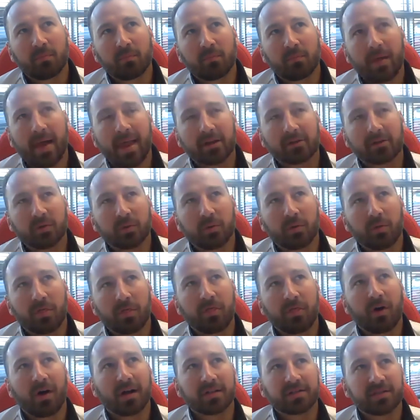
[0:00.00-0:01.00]
anecdotal
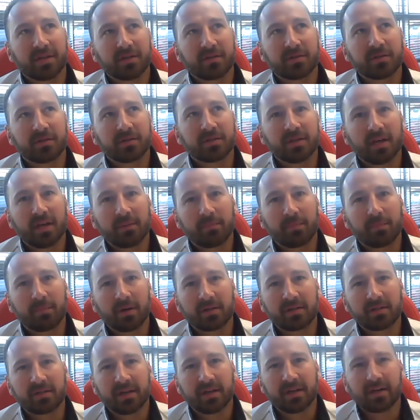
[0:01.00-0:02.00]
thoughts, I should say,
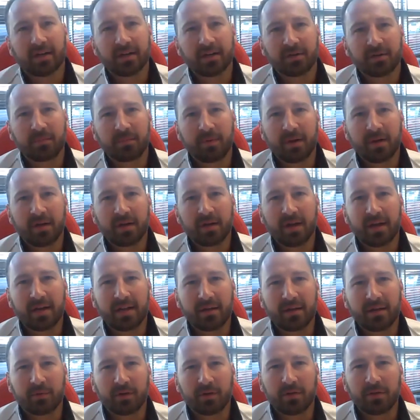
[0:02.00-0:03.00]
but has there been
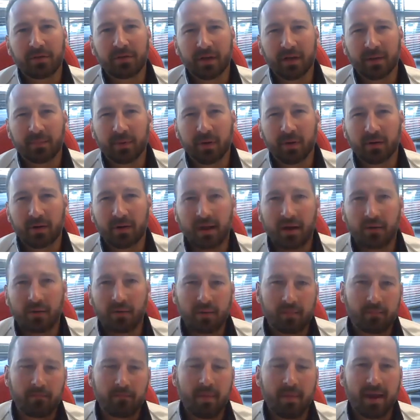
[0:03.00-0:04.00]
what do you think about how
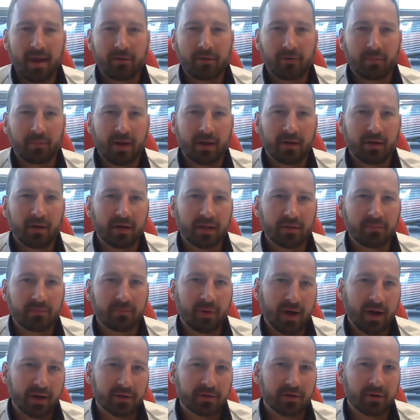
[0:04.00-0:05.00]
it may or may not
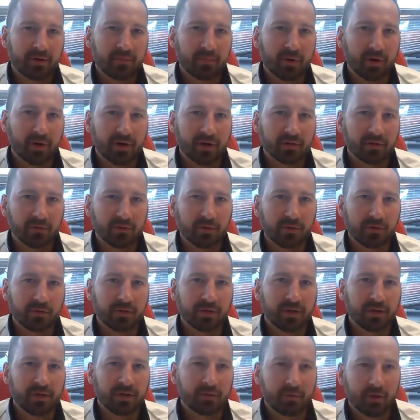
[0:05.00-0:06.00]
impact our market locally
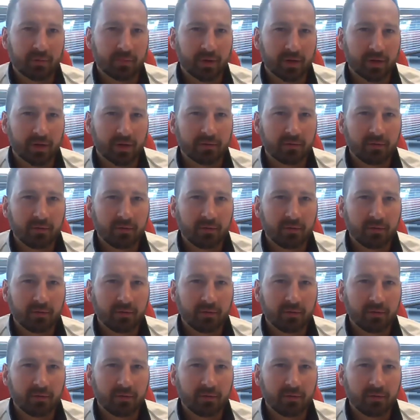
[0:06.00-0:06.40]
here in Winnipeg?